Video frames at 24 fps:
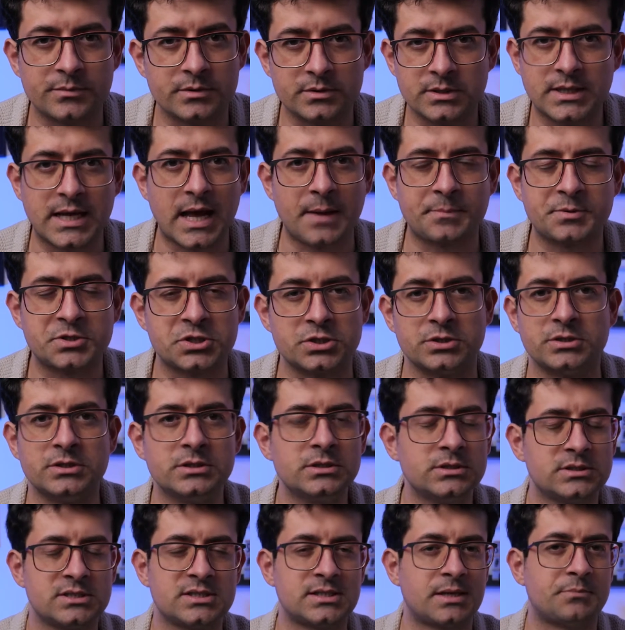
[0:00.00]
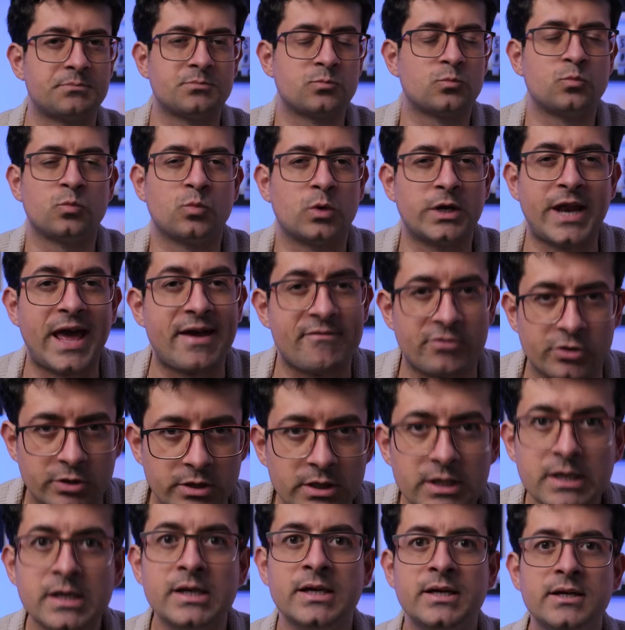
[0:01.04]
caption,
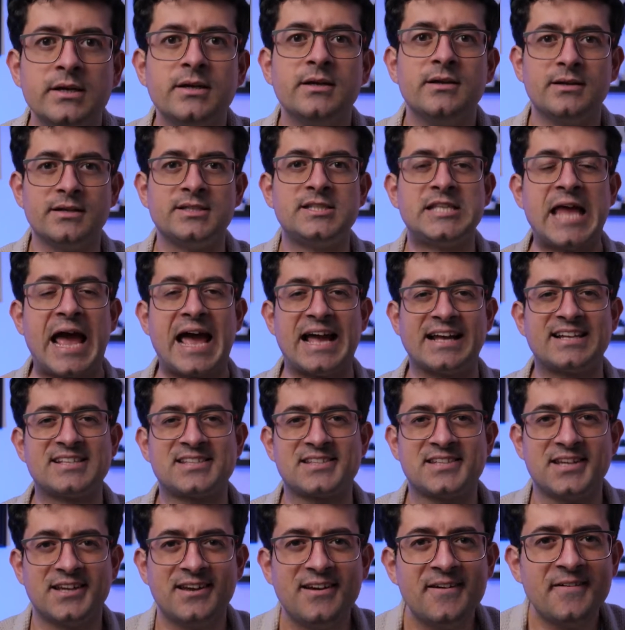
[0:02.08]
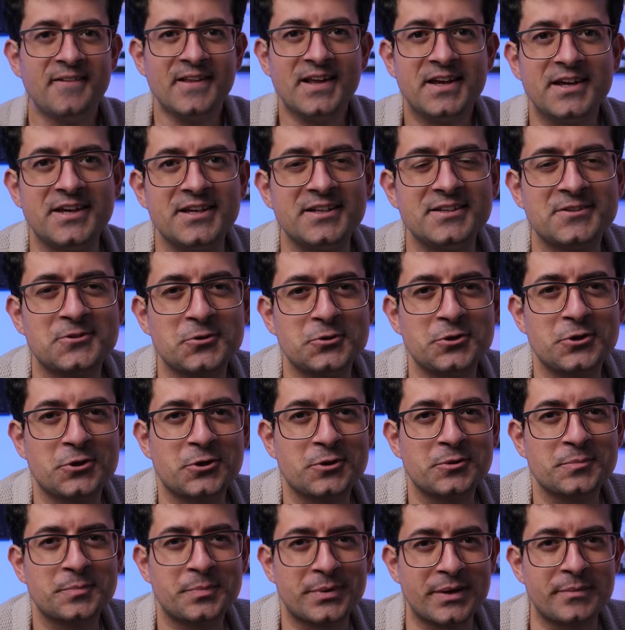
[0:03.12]
whatever, a text into
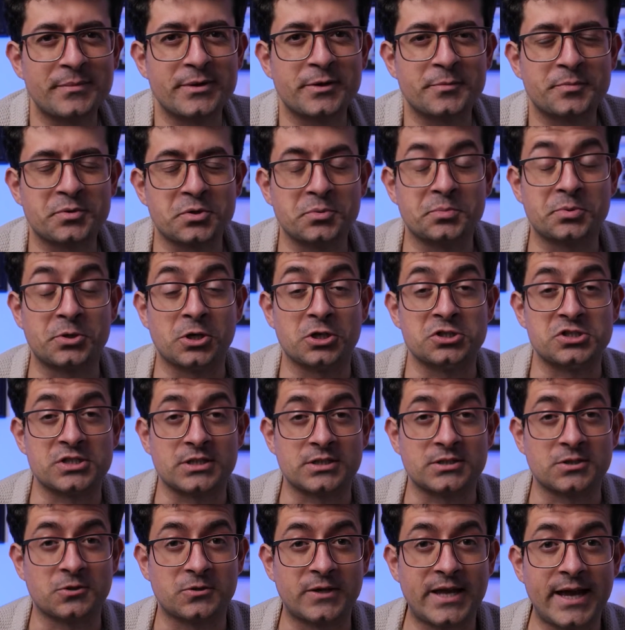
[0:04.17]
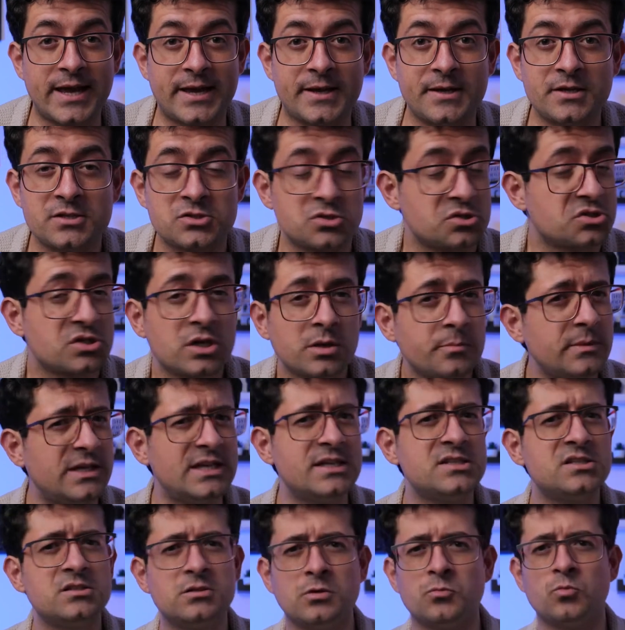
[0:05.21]
your Premiere Pro project, okay? So it's gonna be
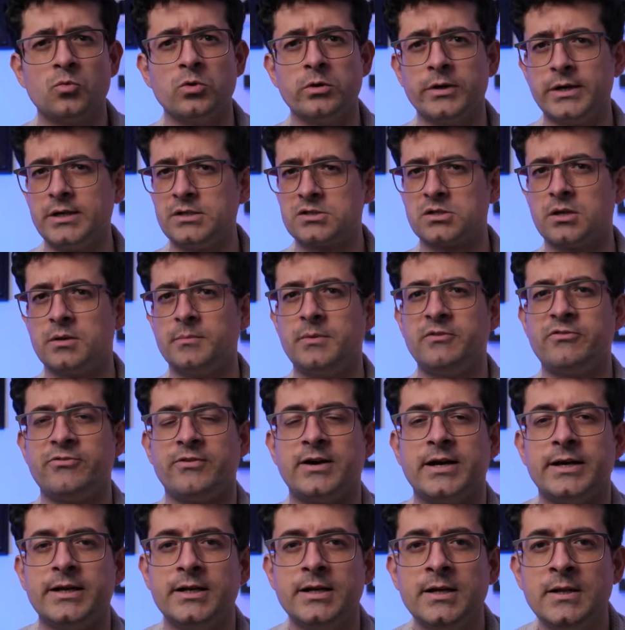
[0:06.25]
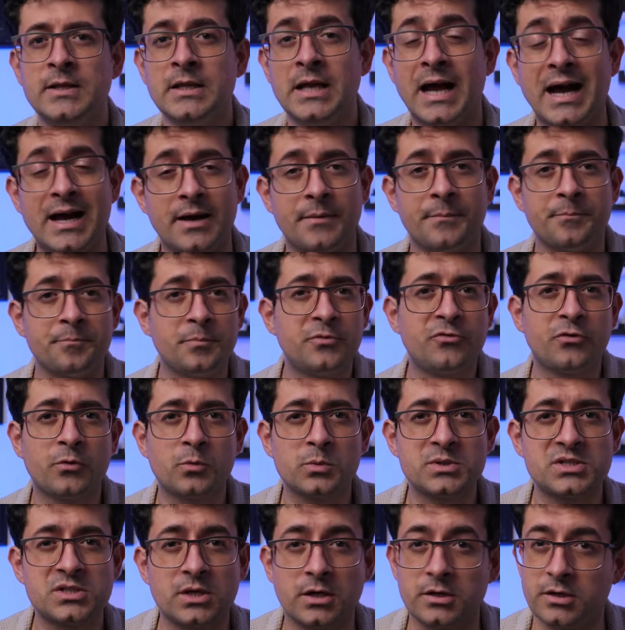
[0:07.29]
easy, don't worry, it's gonna be fine. Before
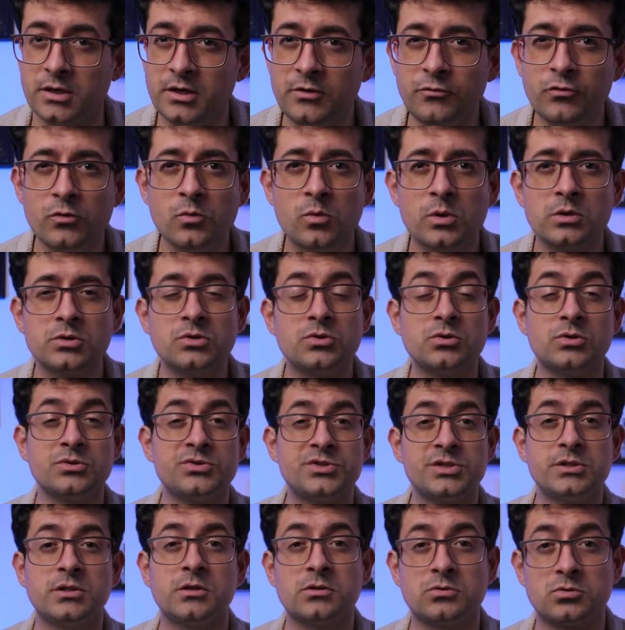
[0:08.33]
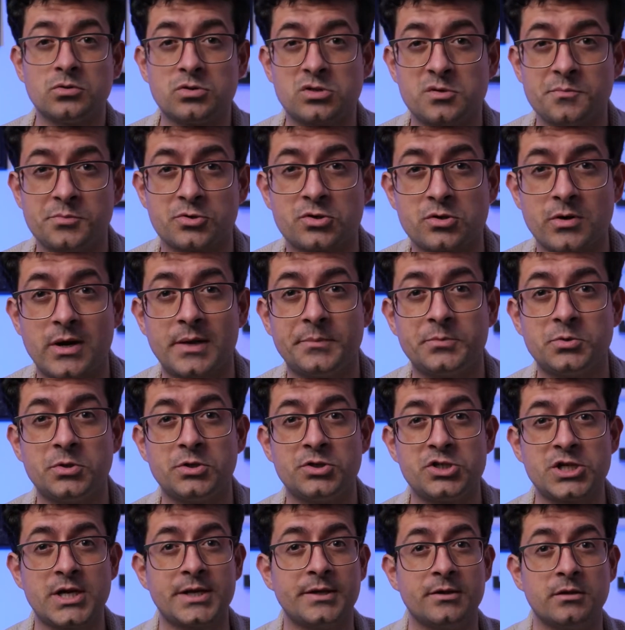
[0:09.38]
we start, if you want to consider to subscribe to the
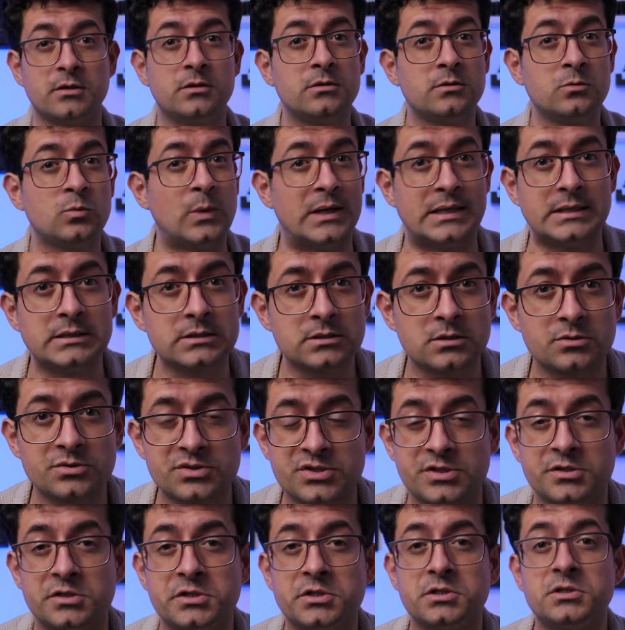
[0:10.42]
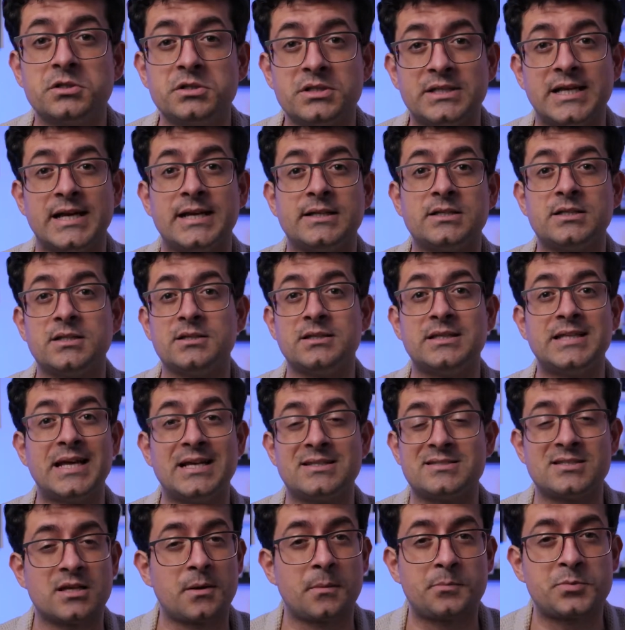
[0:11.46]
channel, well, consider that
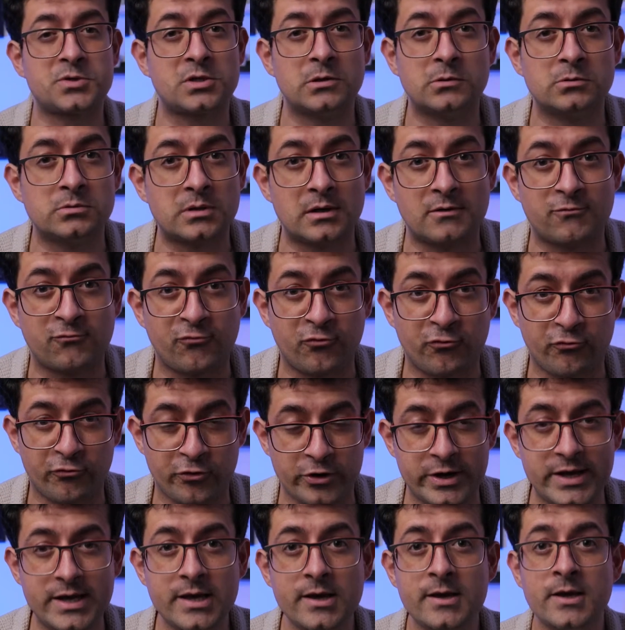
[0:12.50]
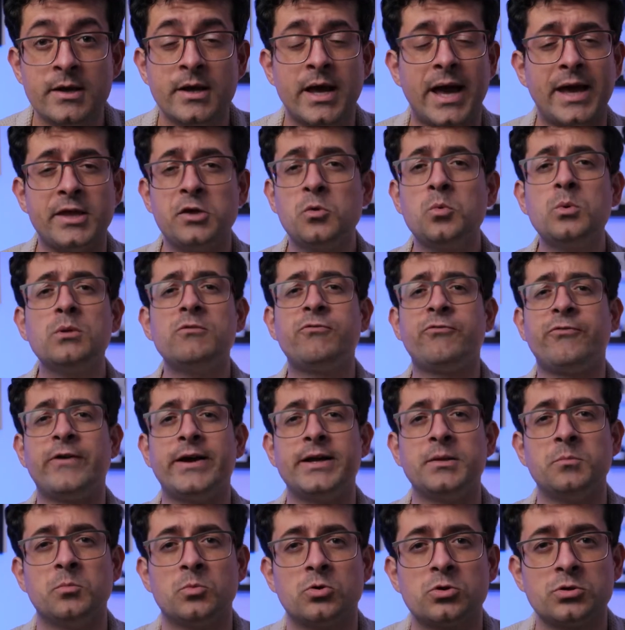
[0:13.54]
that's absolutely free, and you will
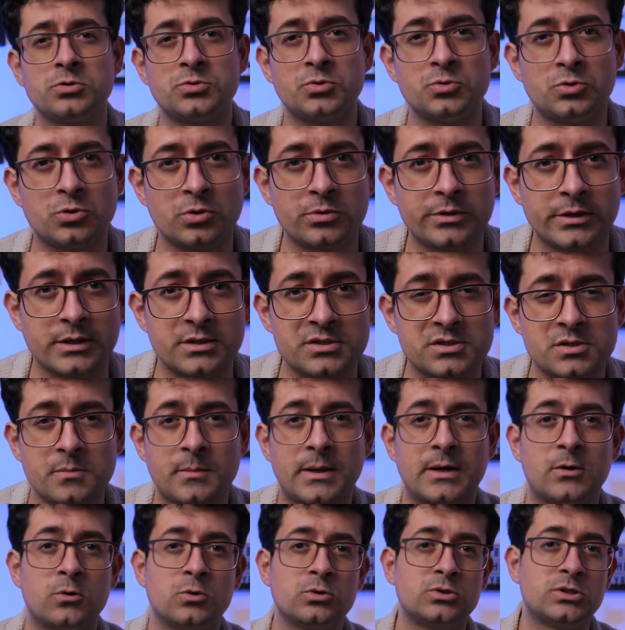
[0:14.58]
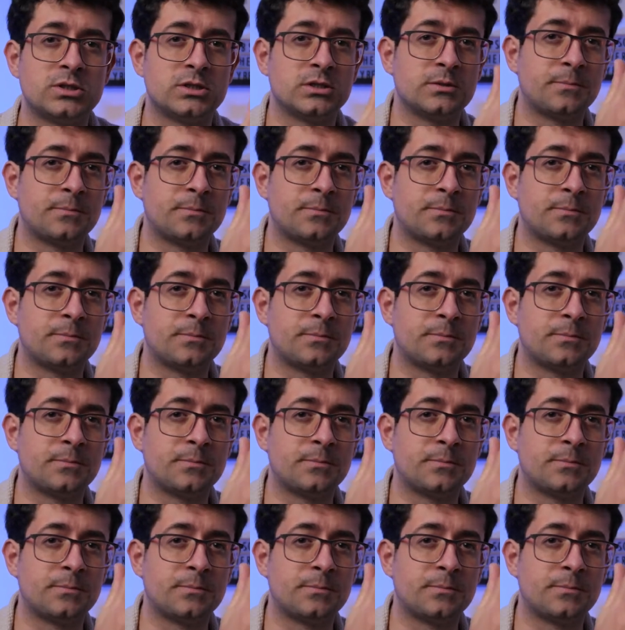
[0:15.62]
find more tutorials about